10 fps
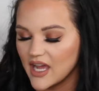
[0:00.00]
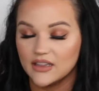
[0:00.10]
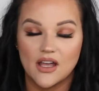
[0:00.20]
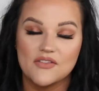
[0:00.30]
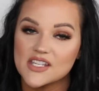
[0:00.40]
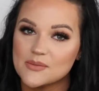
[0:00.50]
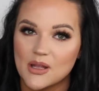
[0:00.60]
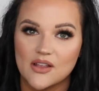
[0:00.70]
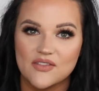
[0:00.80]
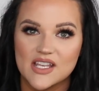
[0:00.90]
I love the
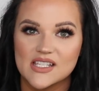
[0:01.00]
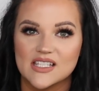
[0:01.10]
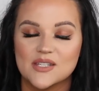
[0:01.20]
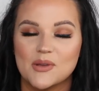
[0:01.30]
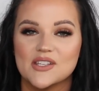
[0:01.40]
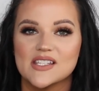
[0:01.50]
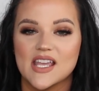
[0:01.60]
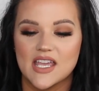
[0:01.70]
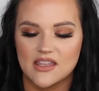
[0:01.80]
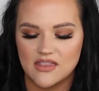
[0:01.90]
smell of this. It smells
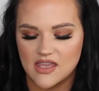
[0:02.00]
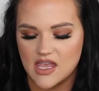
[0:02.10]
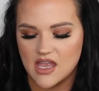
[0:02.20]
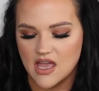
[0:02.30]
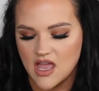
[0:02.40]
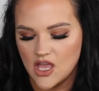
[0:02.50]
like the